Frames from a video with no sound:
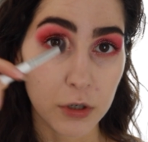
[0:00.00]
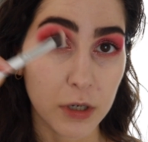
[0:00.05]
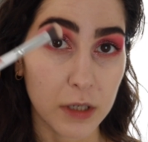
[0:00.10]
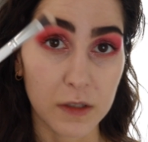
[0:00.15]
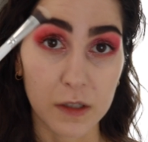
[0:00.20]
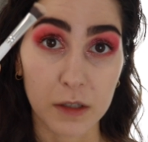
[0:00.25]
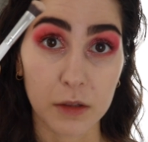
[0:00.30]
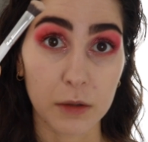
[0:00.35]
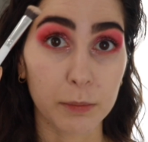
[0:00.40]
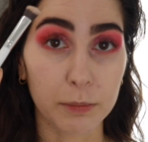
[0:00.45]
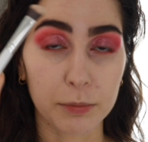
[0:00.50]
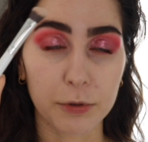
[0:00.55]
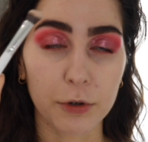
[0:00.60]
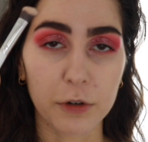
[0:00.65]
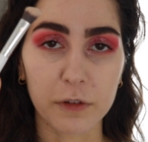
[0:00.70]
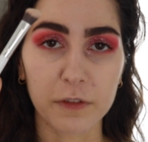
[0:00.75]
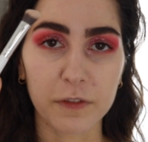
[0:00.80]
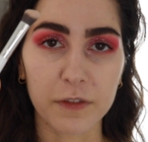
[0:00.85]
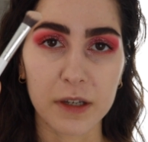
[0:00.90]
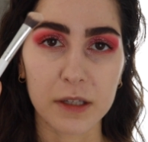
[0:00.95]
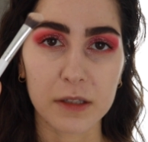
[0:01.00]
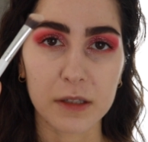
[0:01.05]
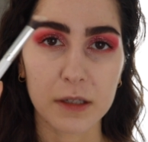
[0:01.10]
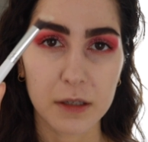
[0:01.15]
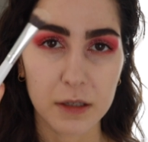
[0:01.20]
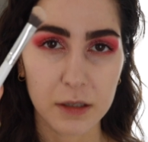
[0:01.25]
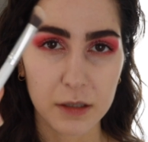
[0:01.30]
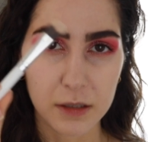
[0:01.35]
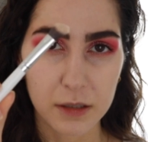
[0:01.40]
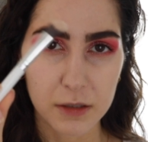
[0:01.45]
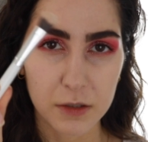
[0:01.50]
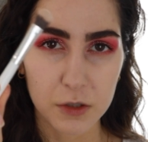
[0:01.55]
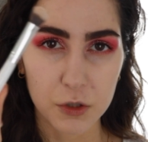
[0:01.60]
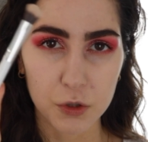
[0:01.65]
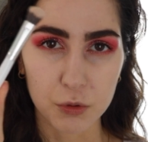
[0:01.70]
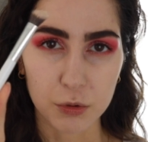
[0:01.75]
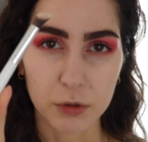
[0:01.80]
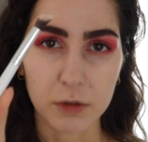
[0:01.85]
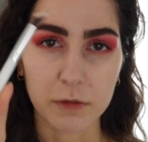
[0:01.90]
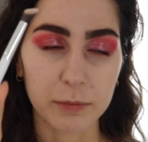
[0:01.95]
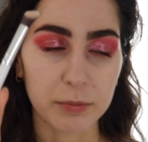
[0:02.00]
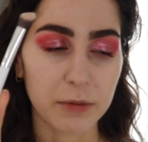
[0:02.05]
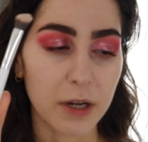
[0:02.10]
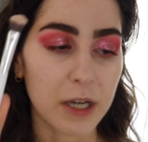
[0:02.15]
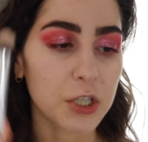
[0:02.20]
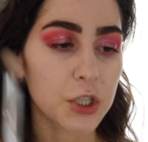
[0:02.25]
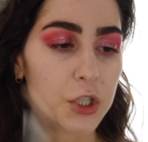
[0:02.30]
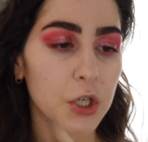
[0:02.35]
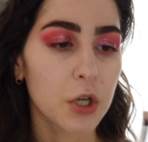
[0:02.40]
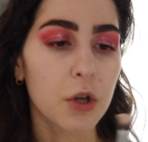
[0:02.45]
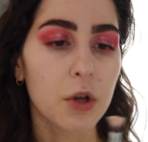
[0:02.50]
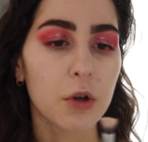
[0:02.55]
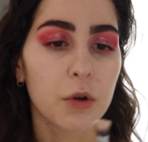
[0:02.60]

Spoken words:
it's like the perfect sort of brush,